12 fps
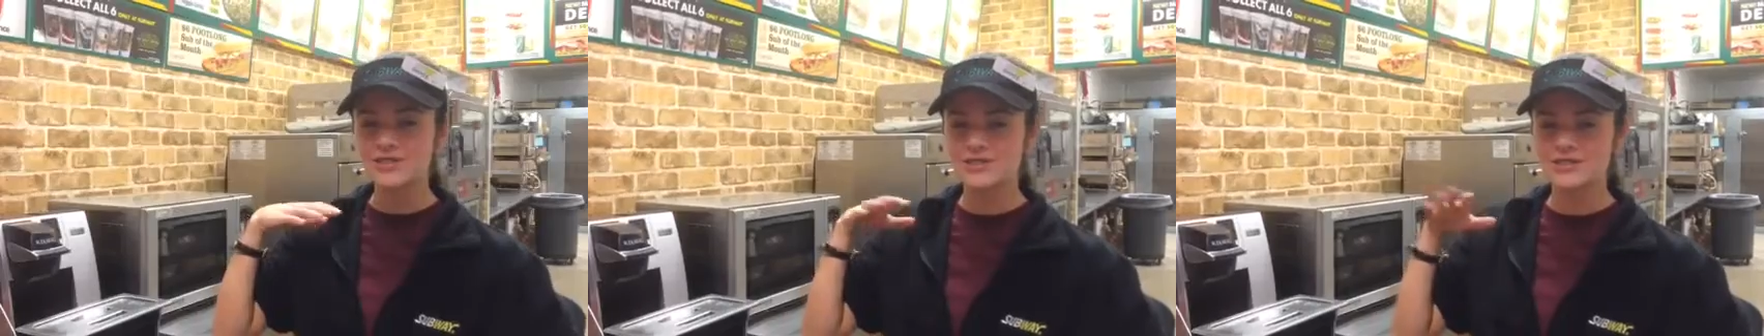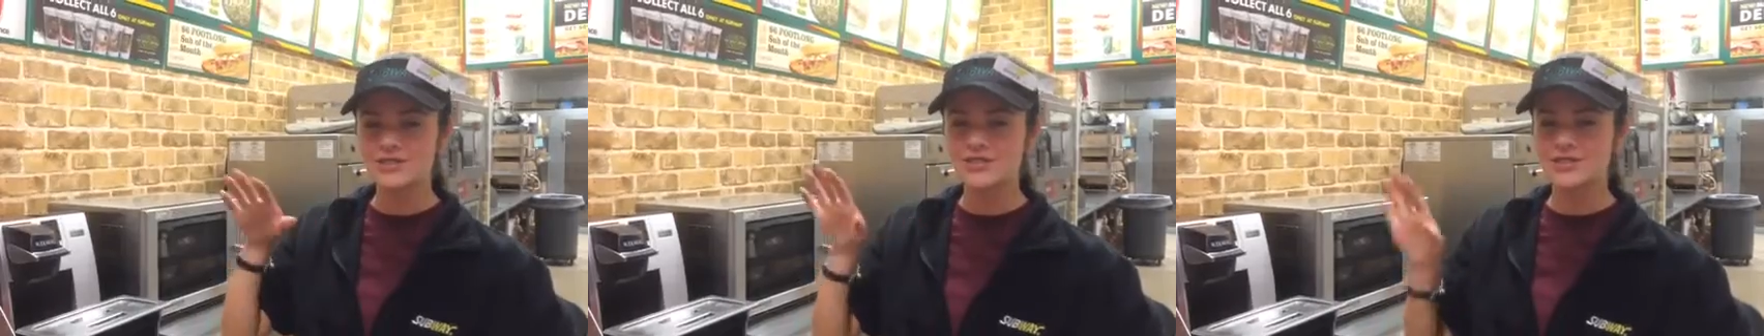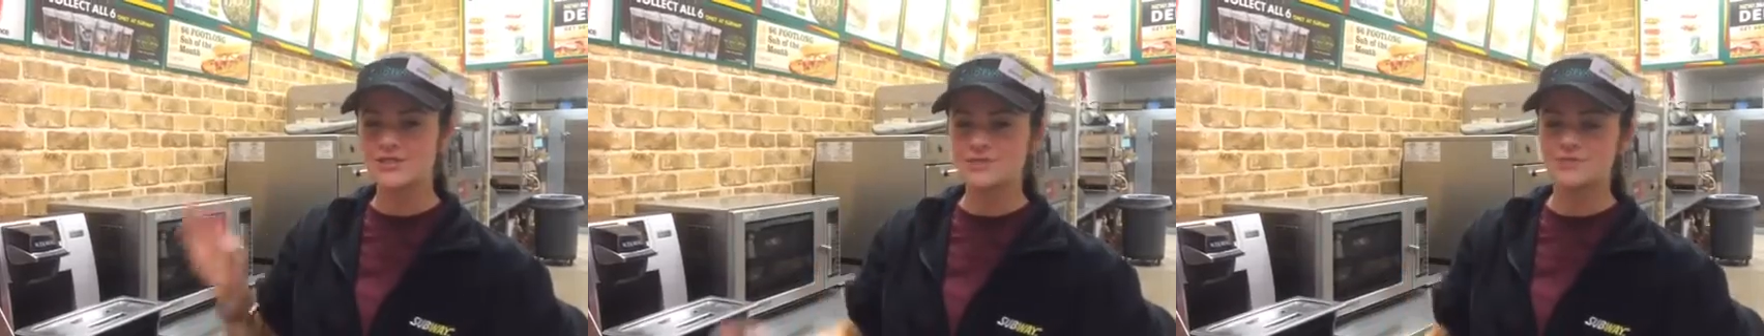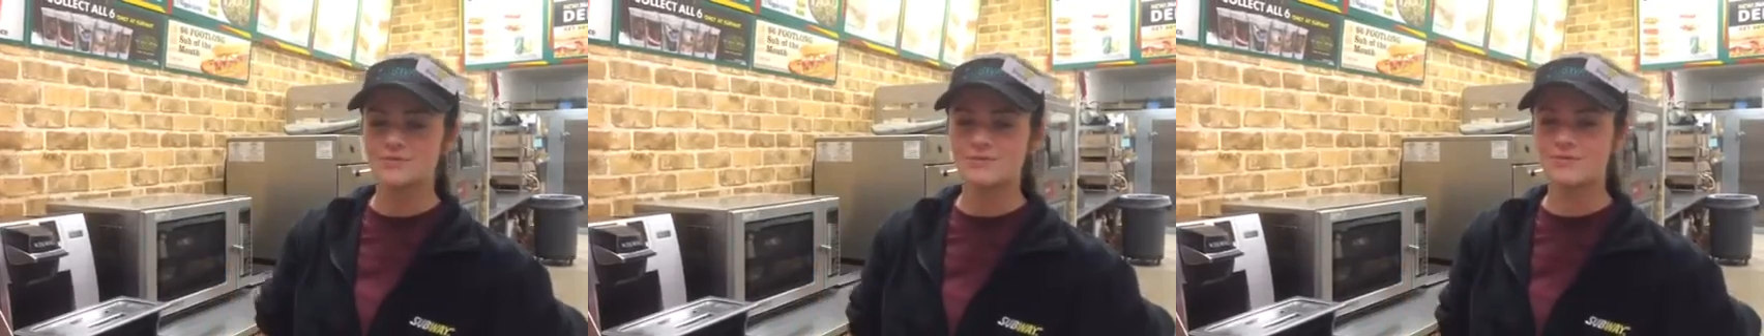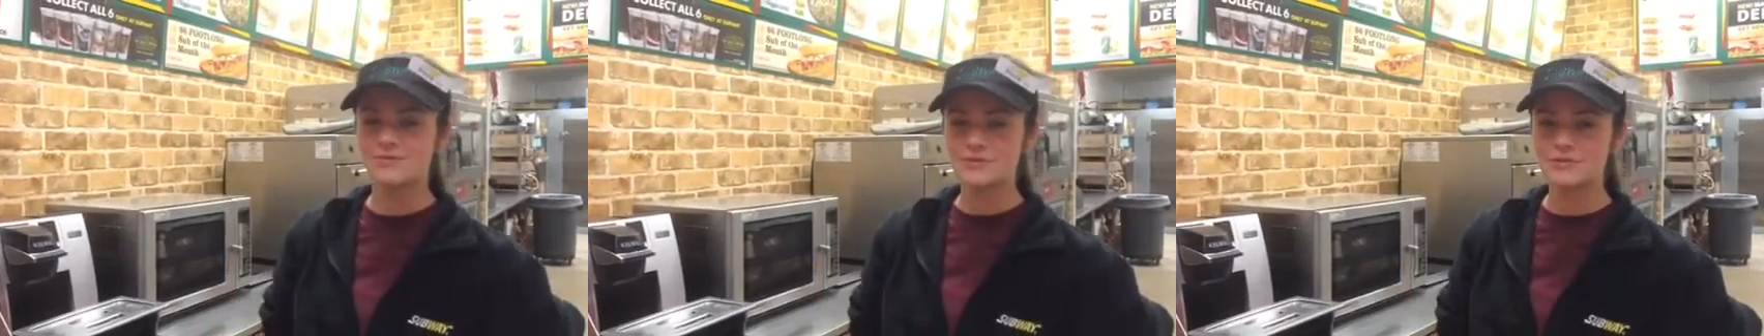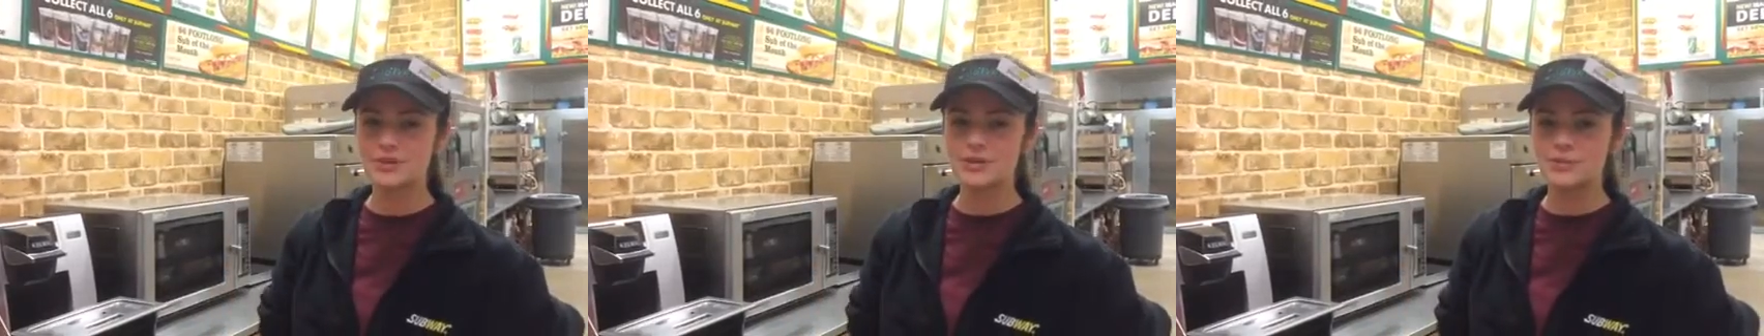and it was just
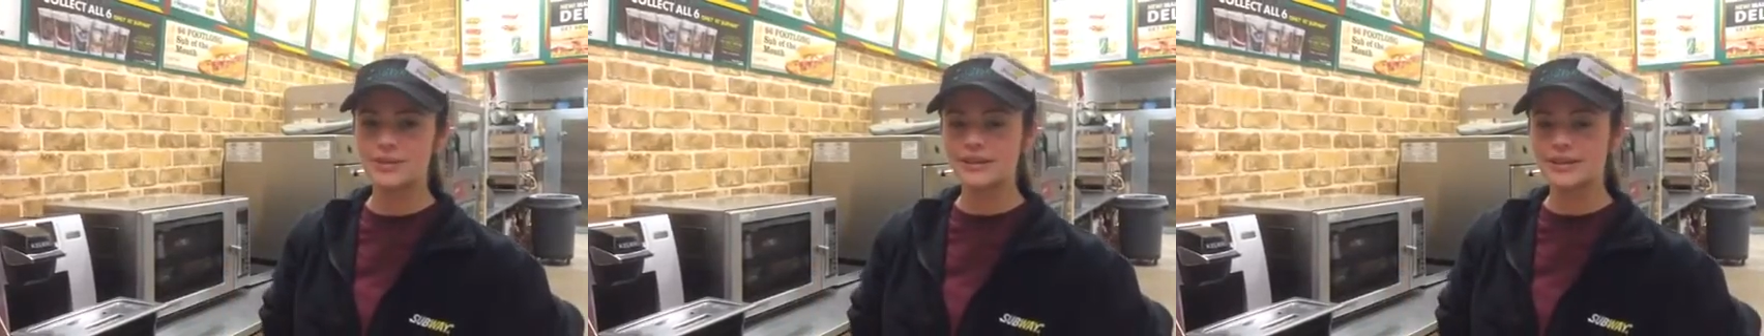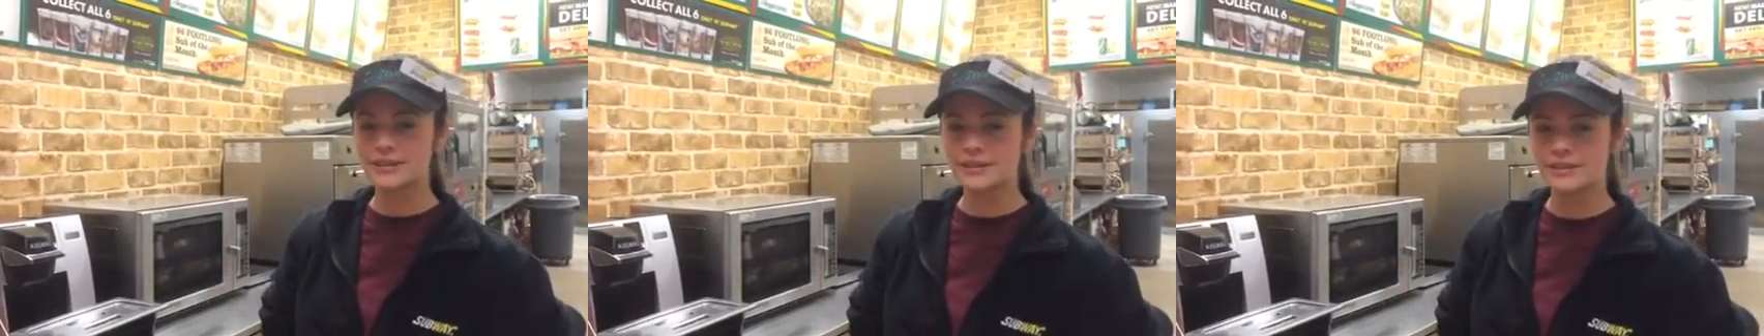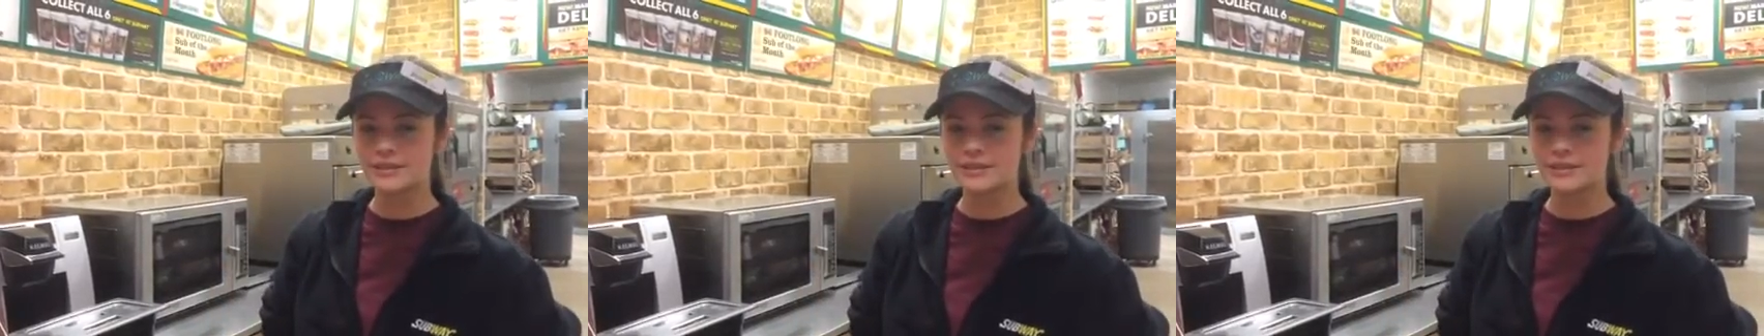really weird.